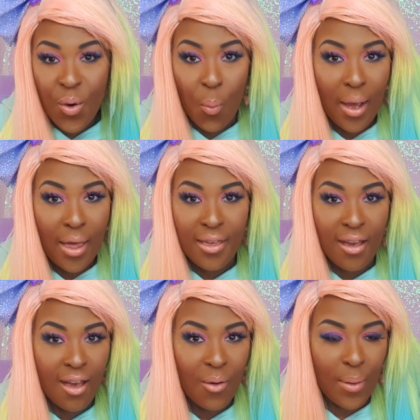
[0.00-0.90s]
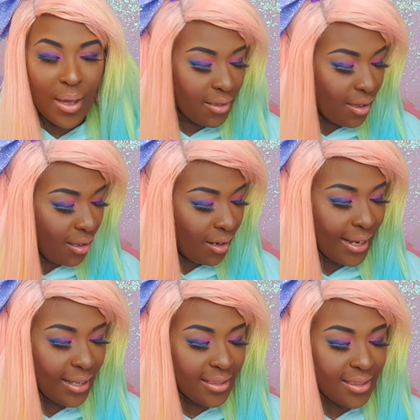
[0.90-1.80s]
whether
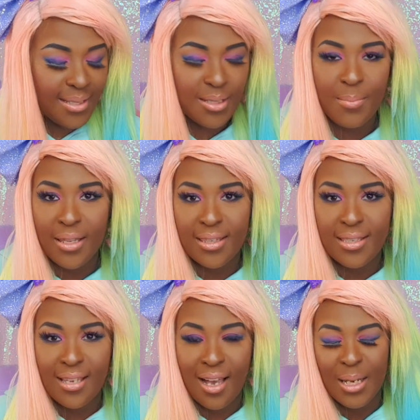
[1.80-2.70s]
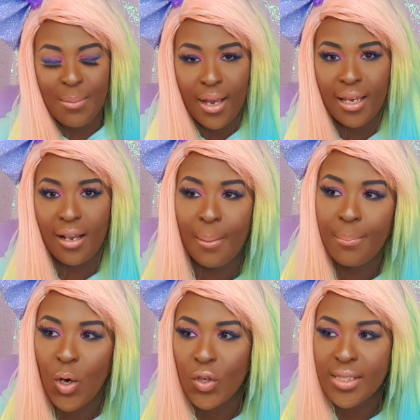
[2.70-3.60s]
like this month's Tiny Party Club
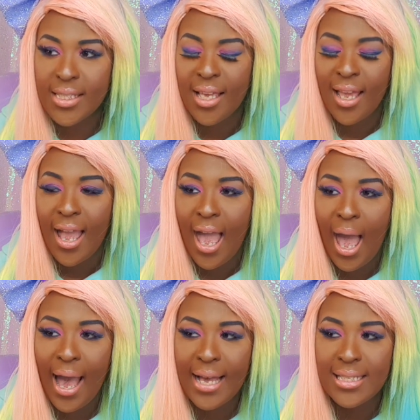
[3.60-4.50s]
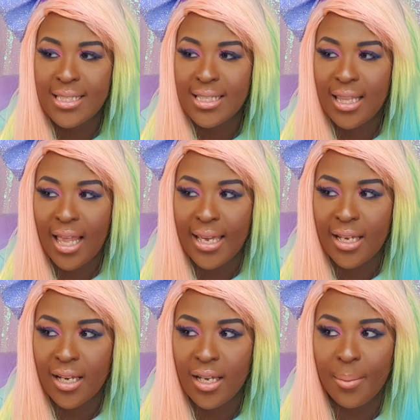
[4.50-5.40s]
box had
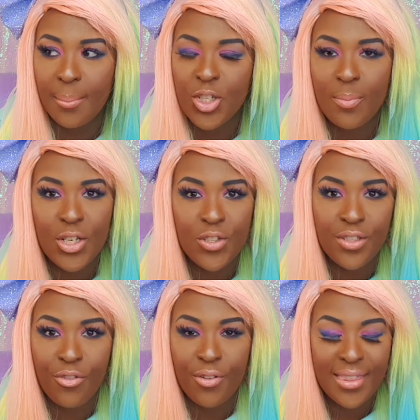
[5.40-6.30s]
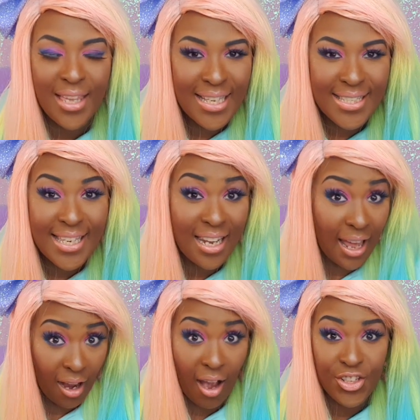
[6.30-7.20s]
like a mishmash of different things in,
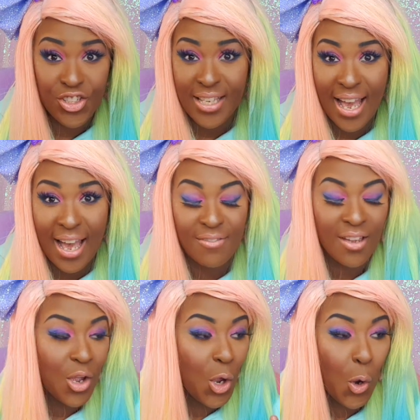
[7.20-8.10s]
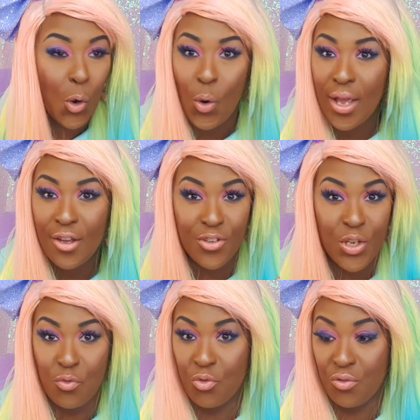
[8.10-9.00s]
like I just have, or if
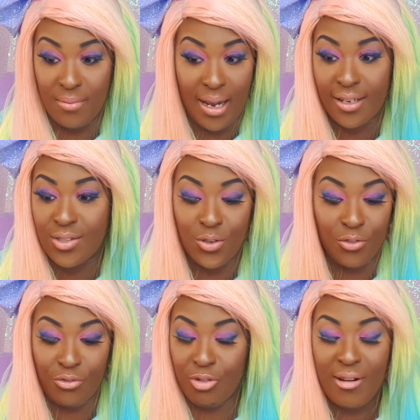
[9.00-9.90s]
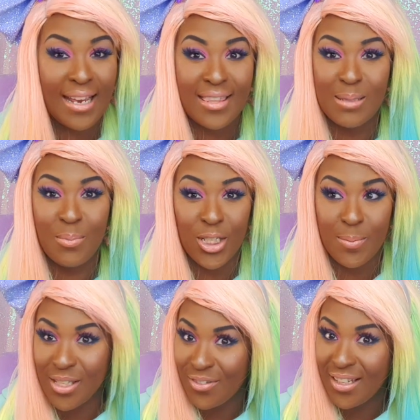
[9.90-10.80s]
you've like sort of created this box
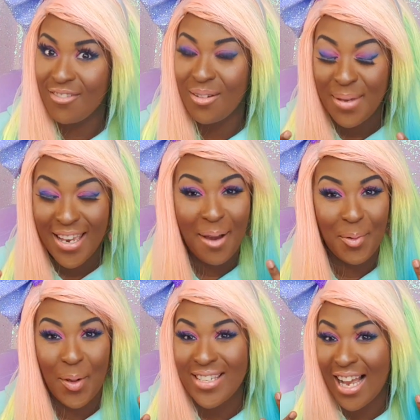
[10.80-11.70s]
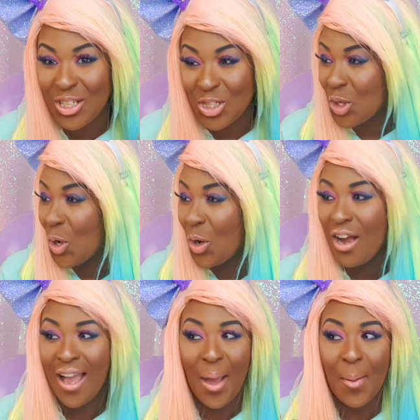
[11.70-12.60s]
specifically for me. I'm not entirely sure,
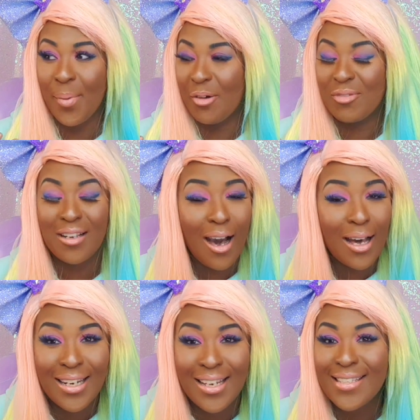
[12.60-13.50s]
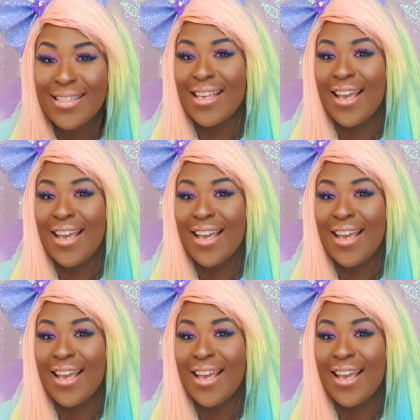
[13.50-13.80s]
but regardless,